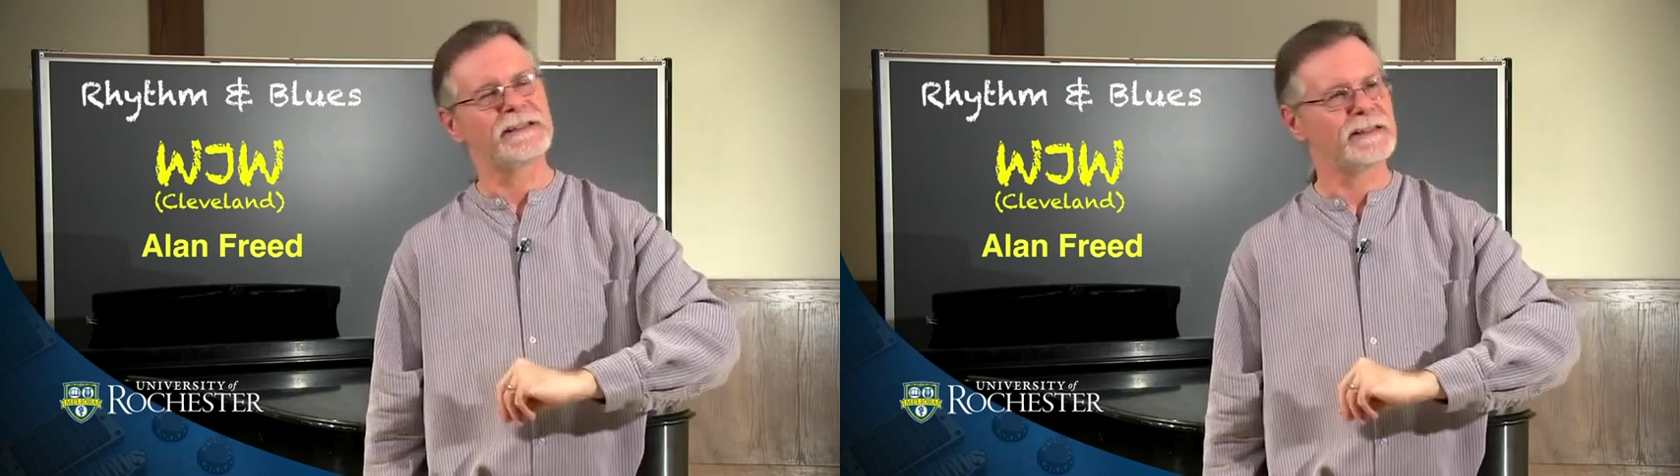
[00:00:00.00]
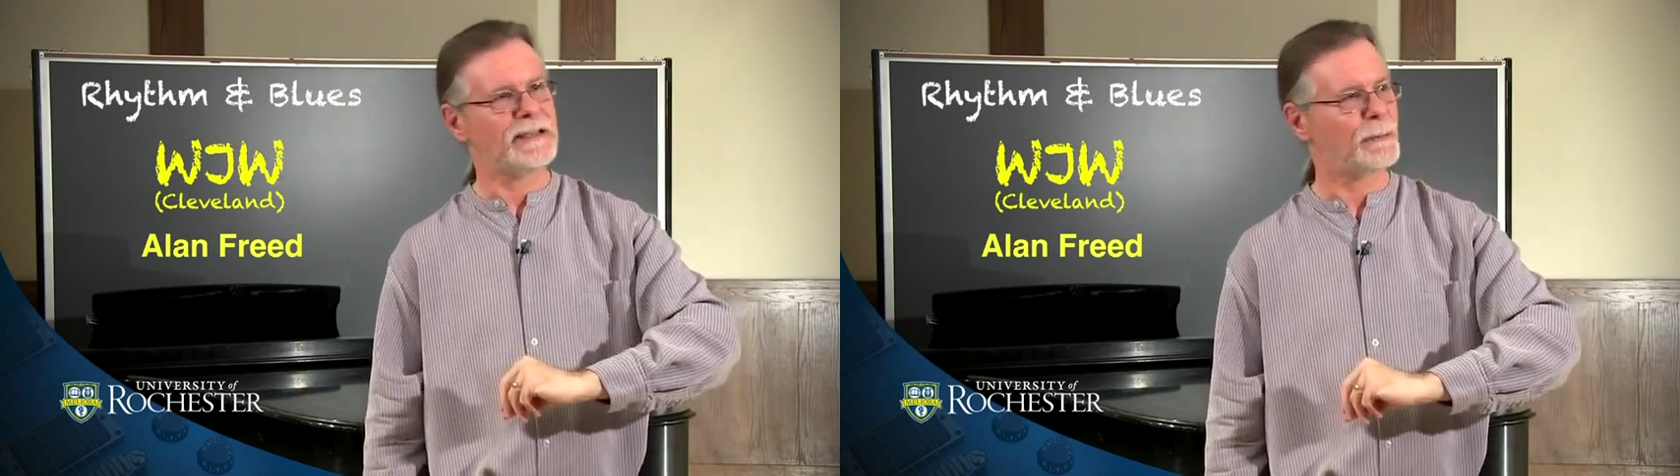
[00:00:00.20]

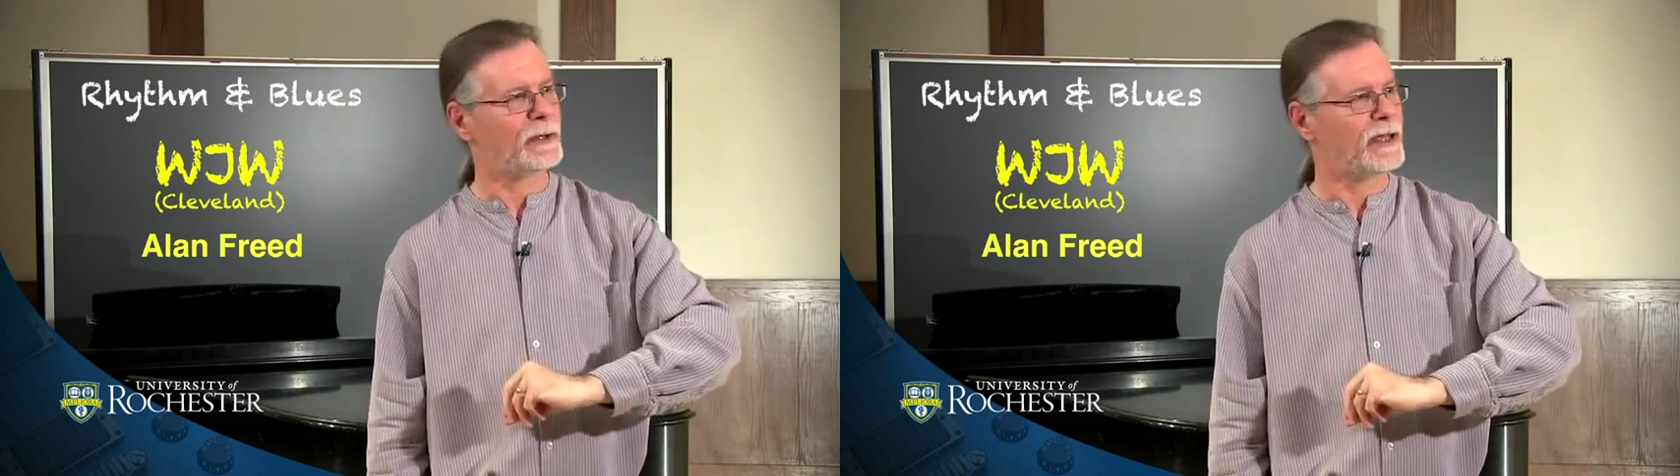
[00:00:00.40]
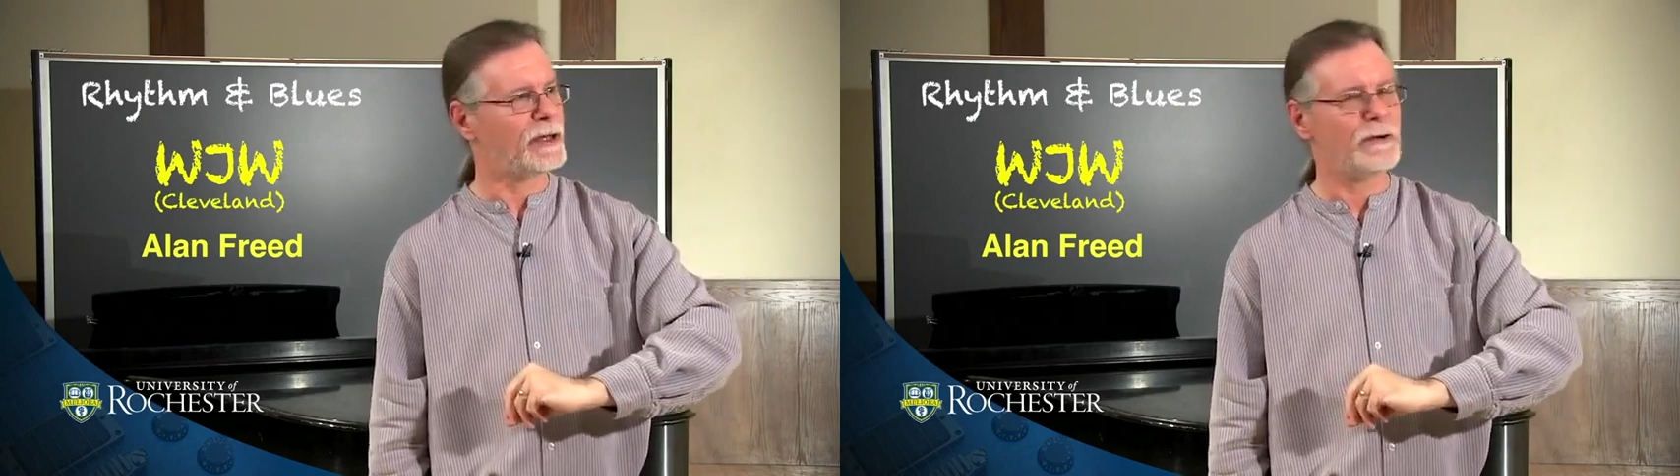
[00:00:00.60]
to see him
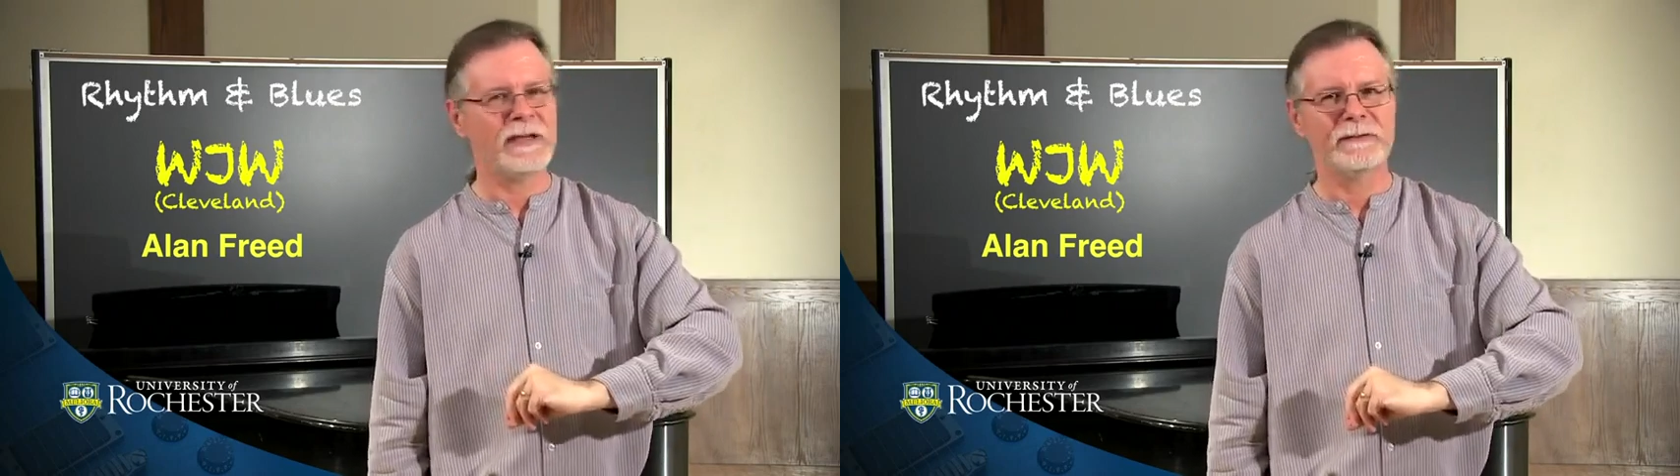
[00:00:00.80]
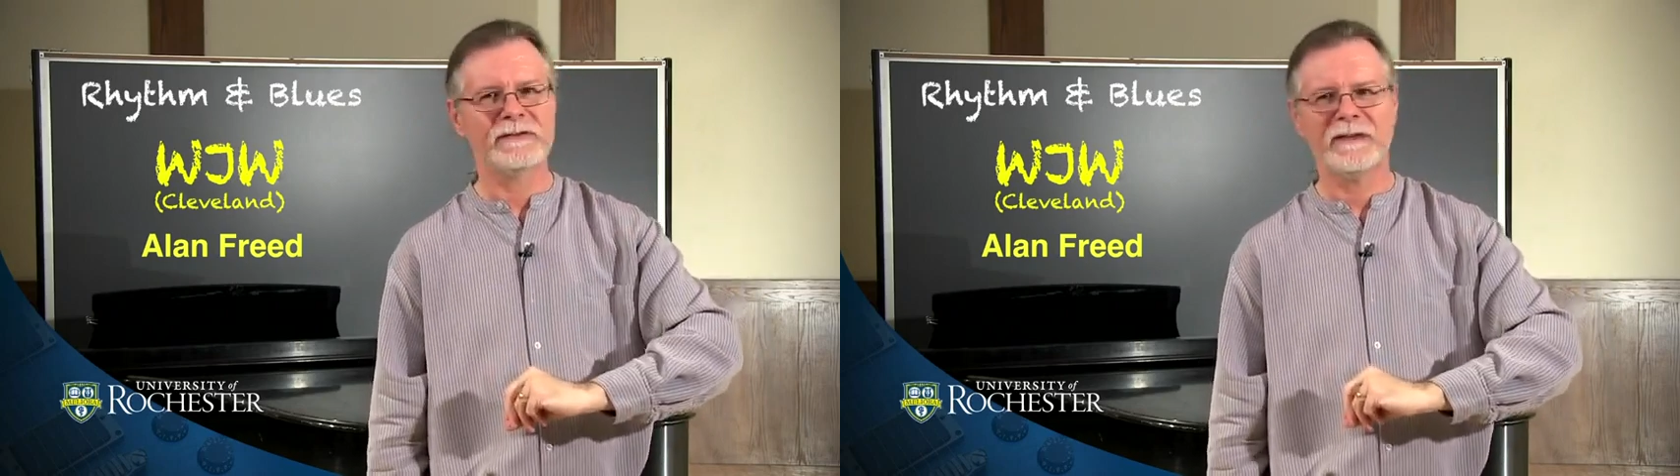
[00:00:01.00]
when they knew
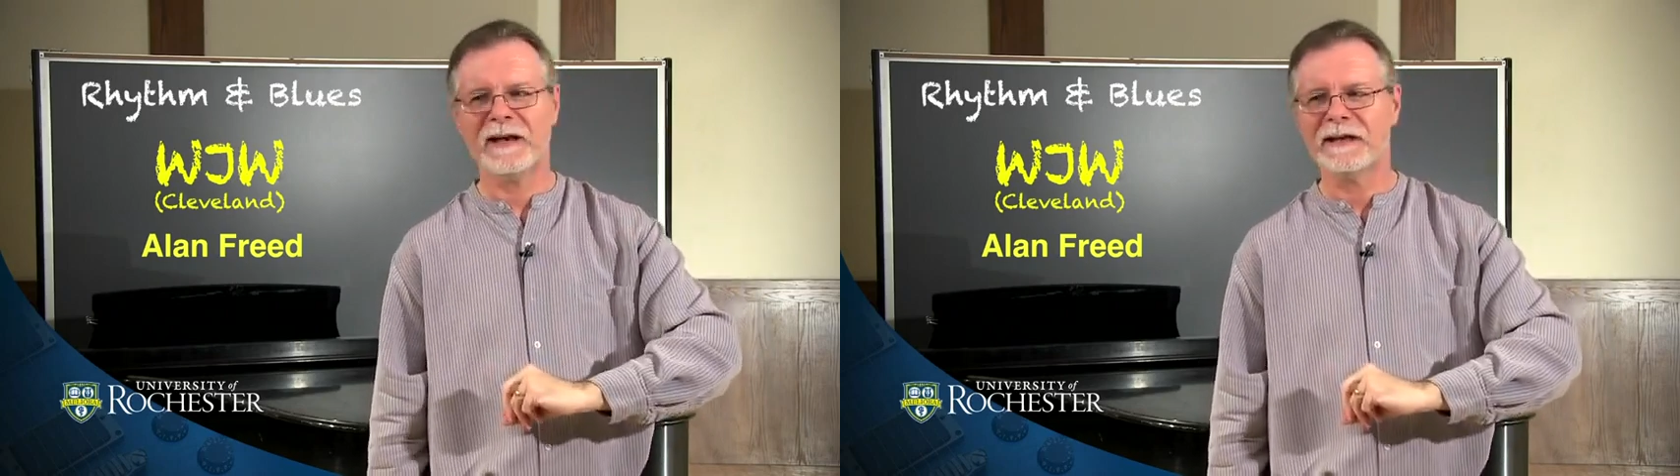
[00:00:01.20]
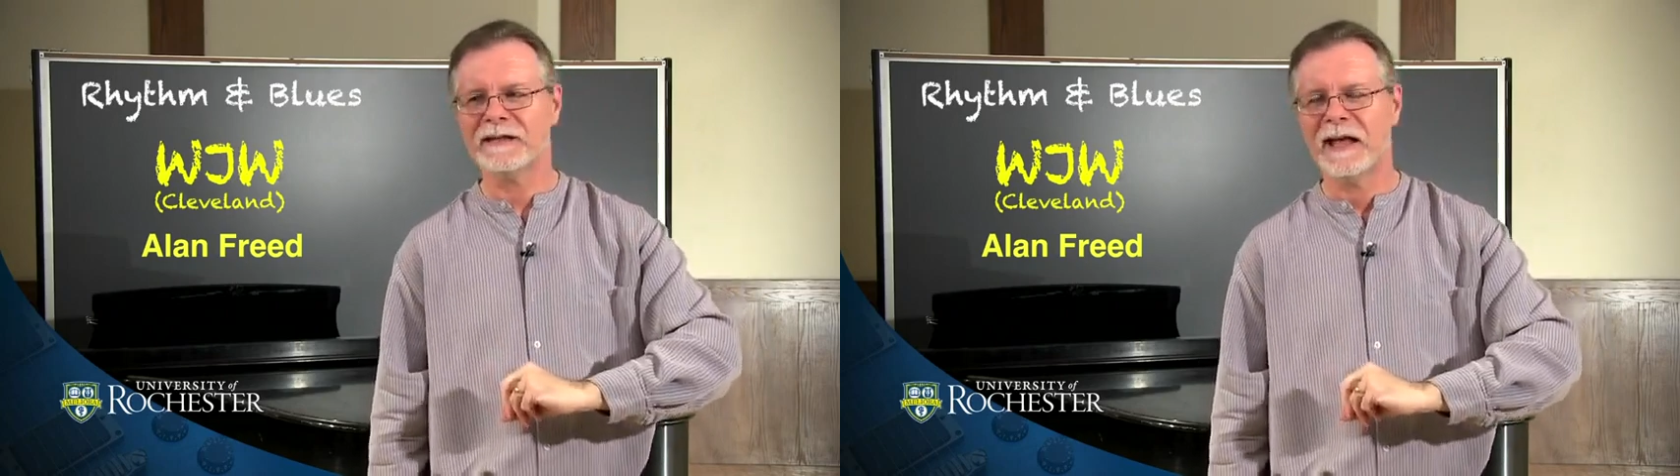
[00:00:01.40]
he was
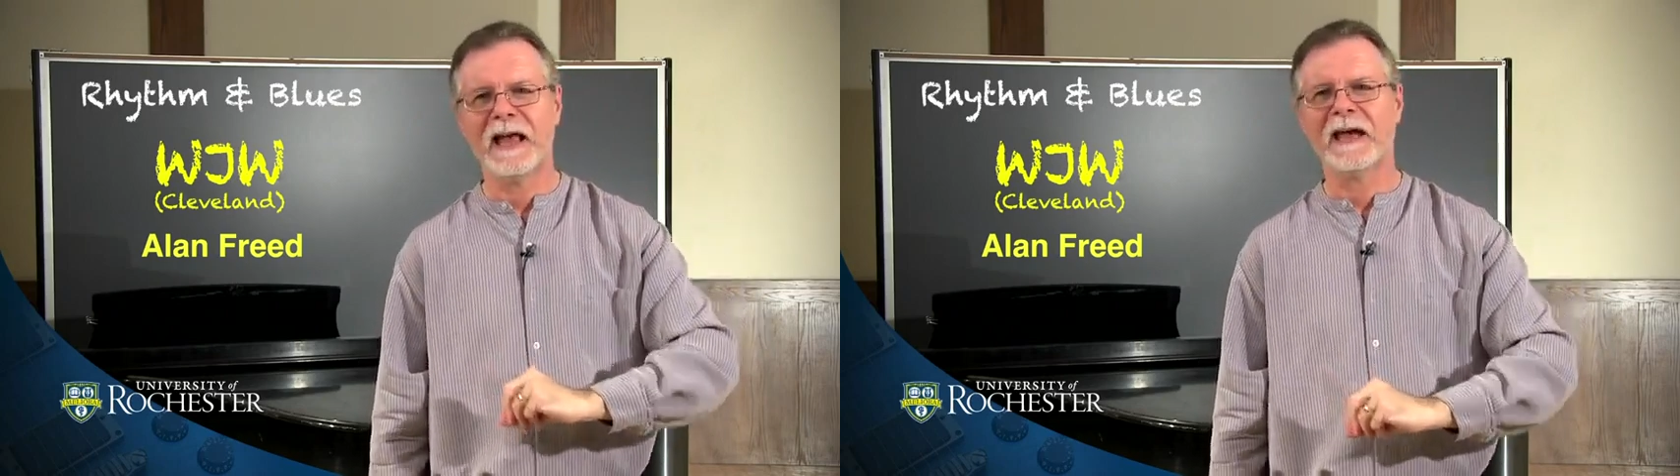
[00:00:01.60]
finished,